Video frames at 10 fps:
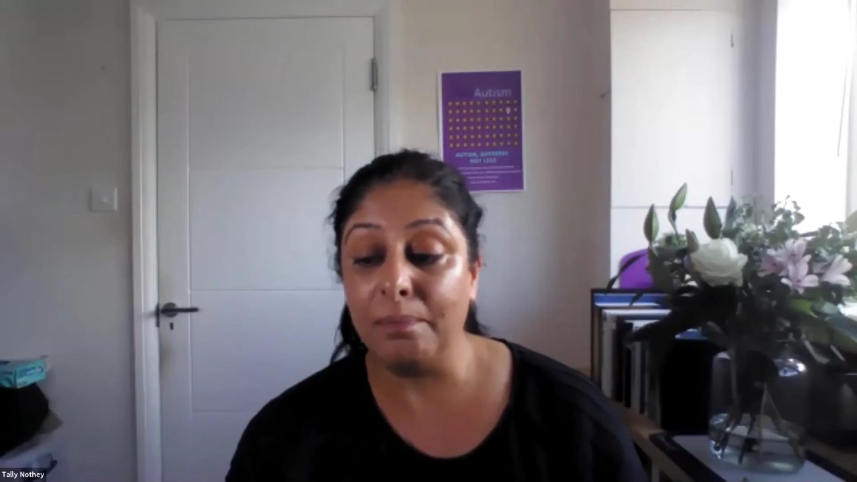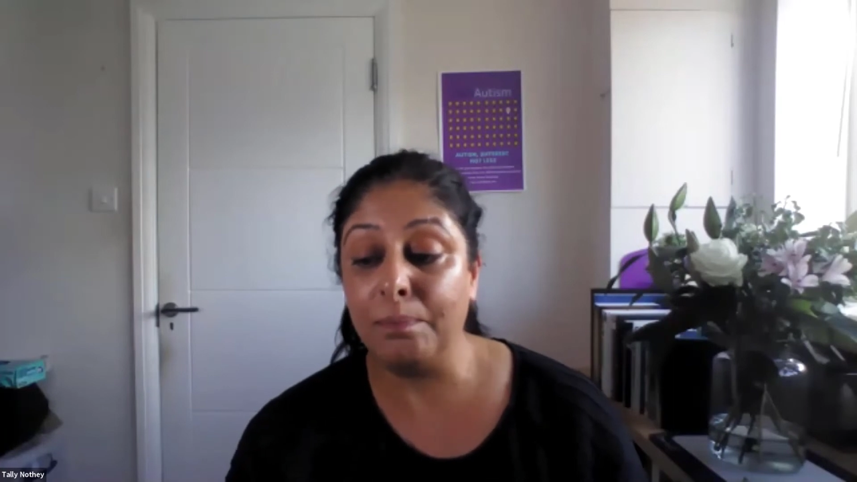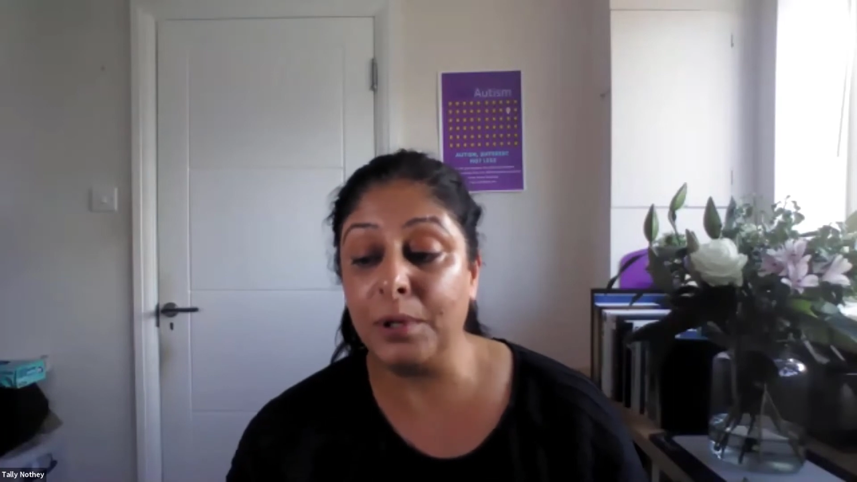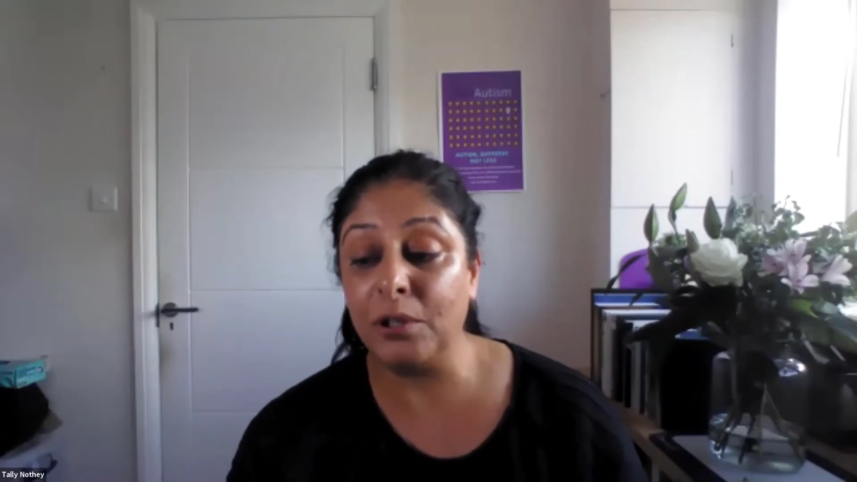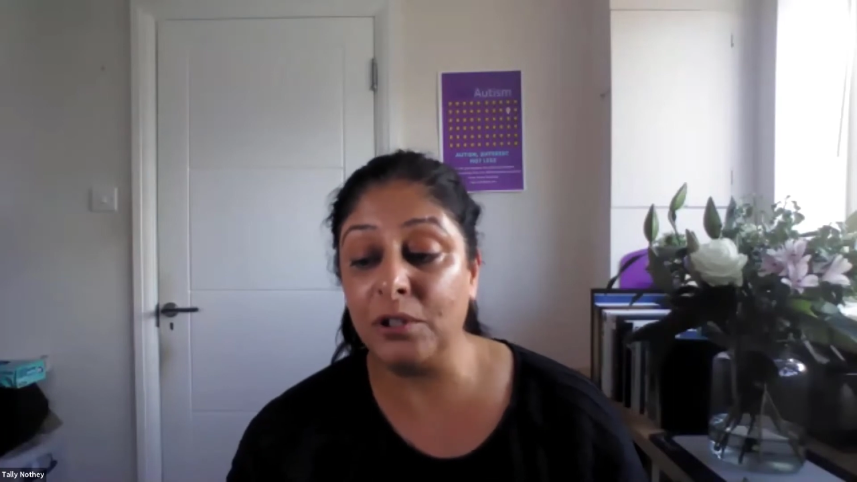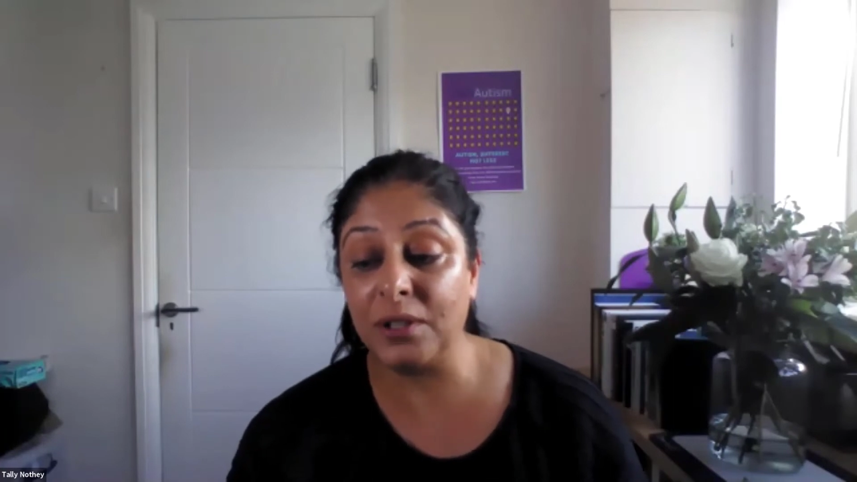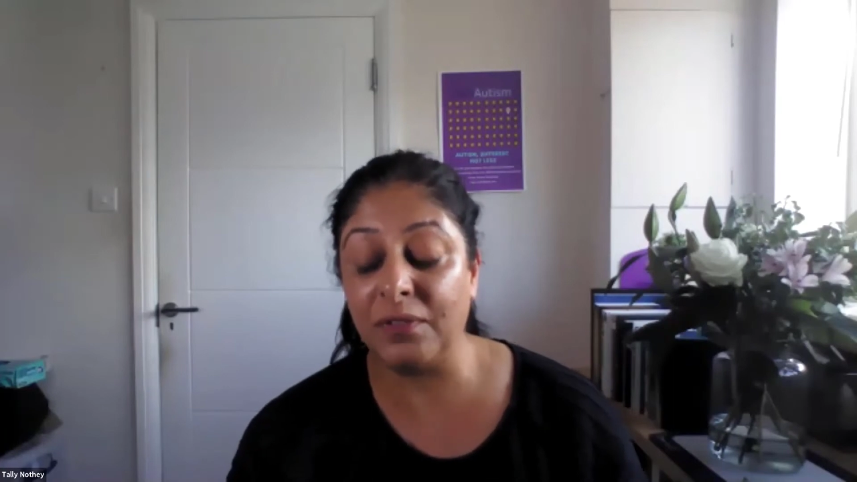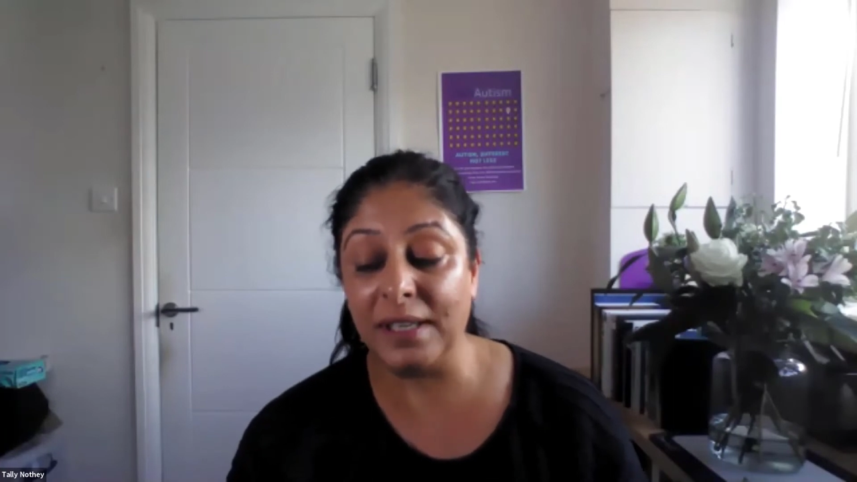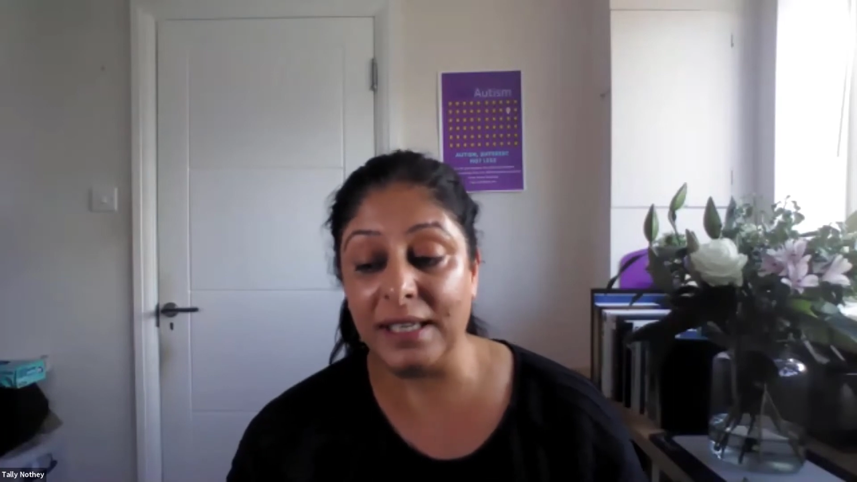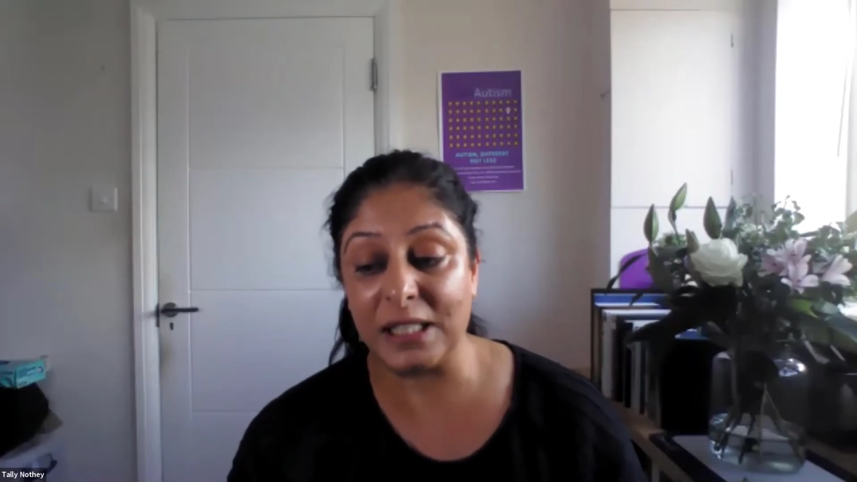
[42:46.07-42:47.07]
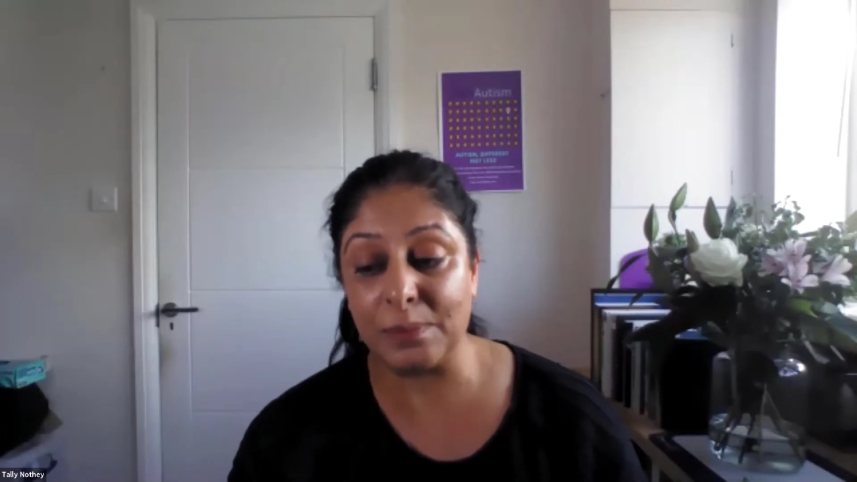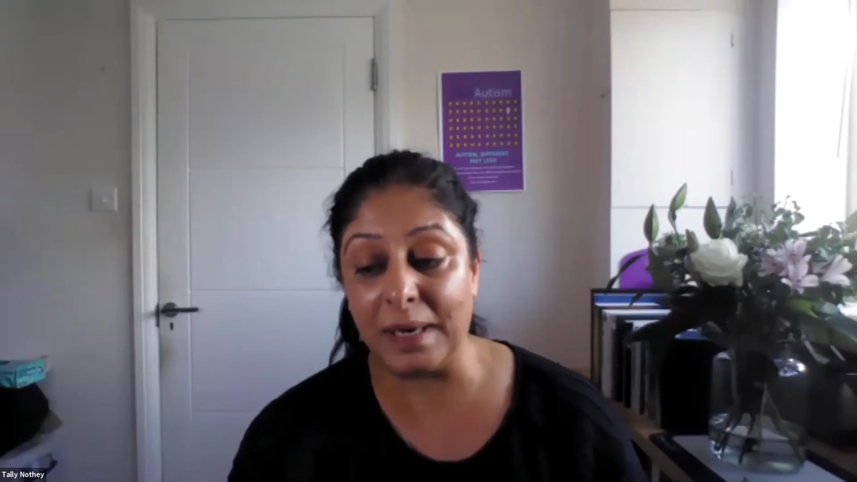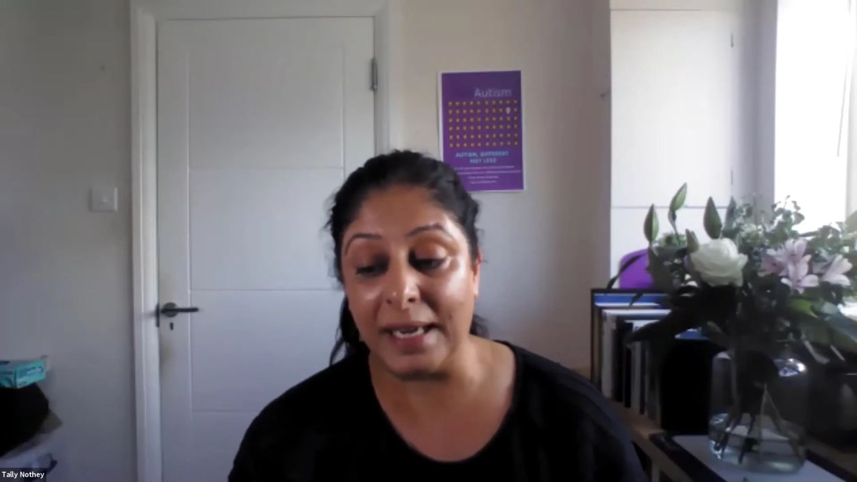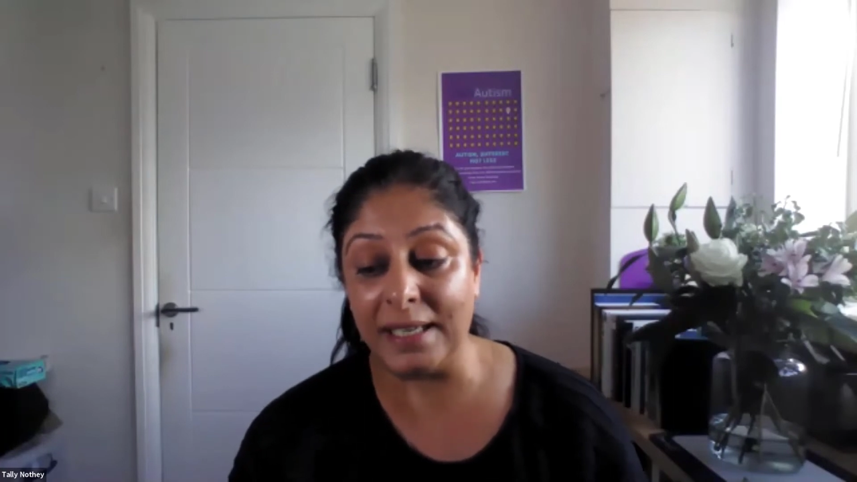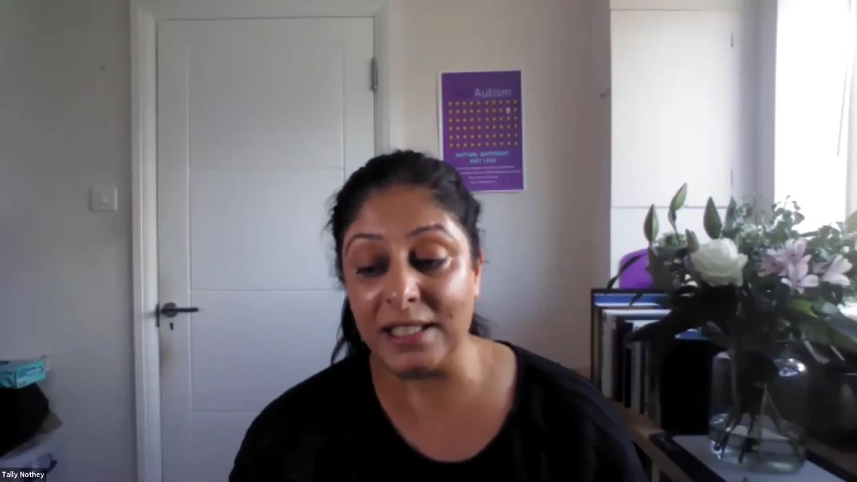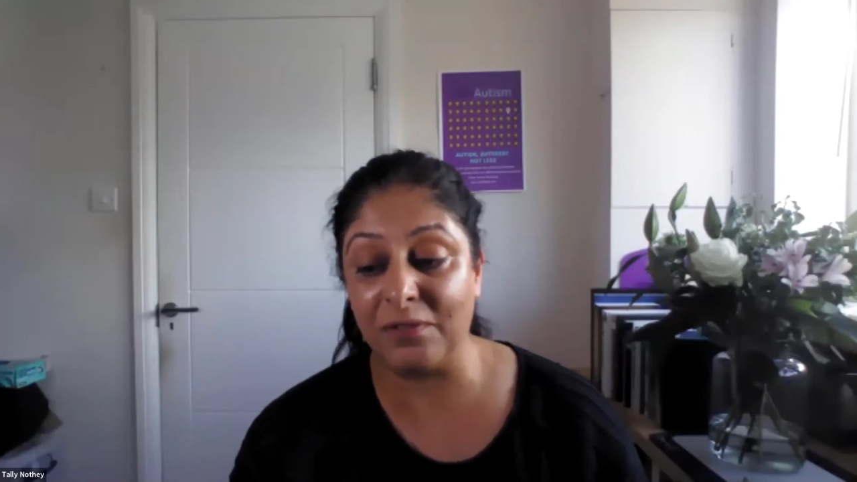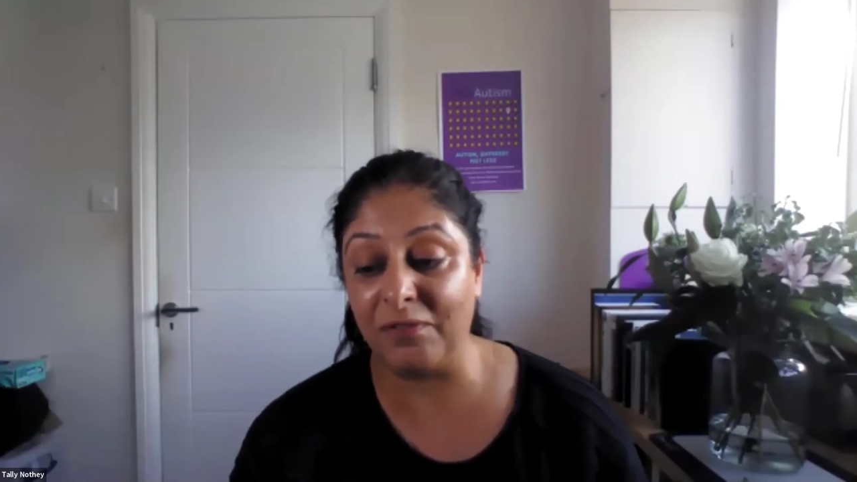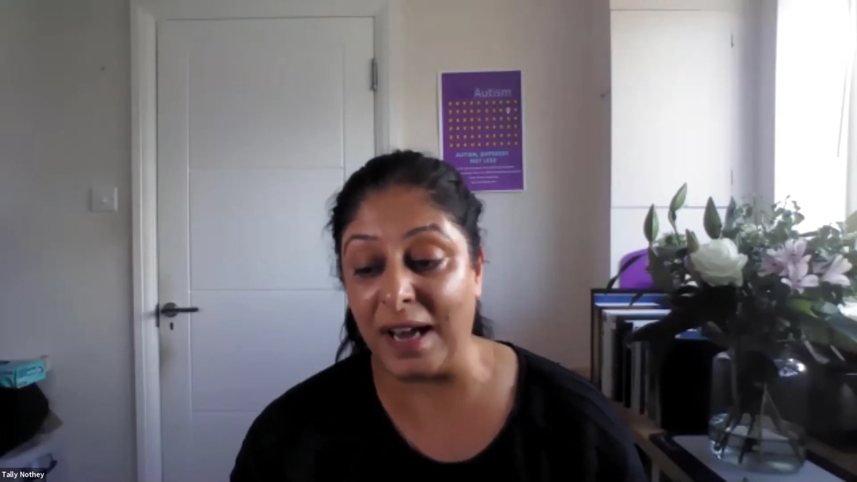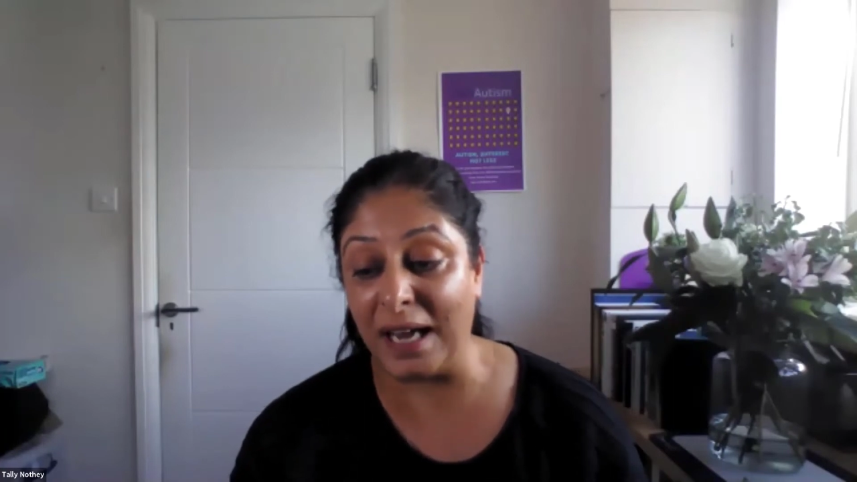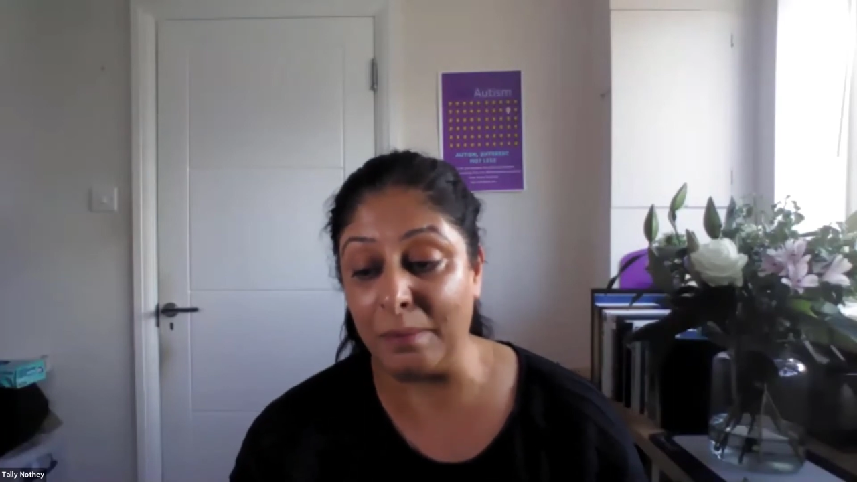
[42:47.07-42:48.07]
beautifully explained.
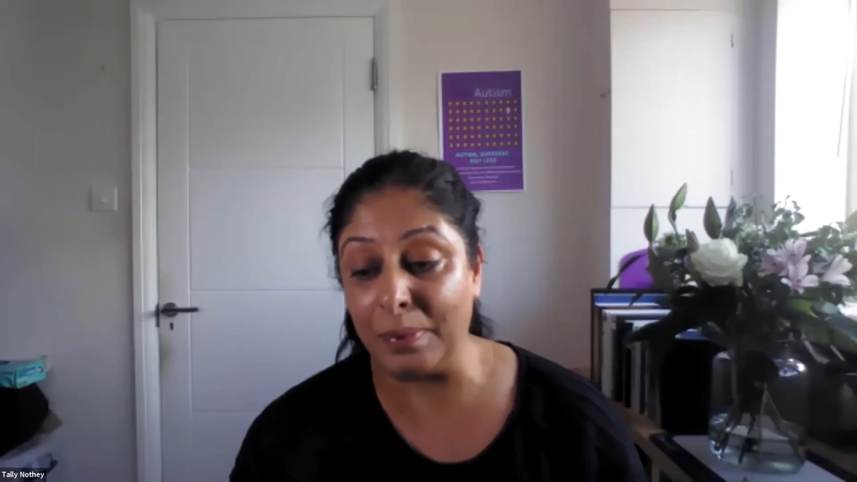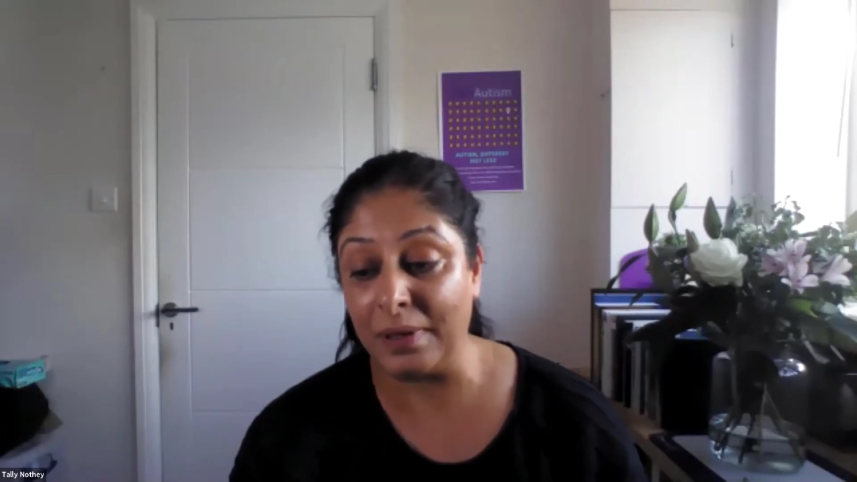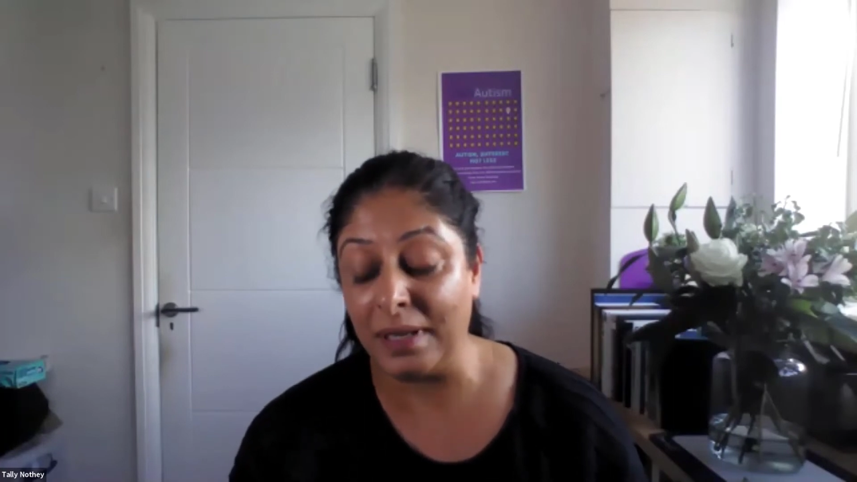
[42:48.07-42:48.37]
Fab.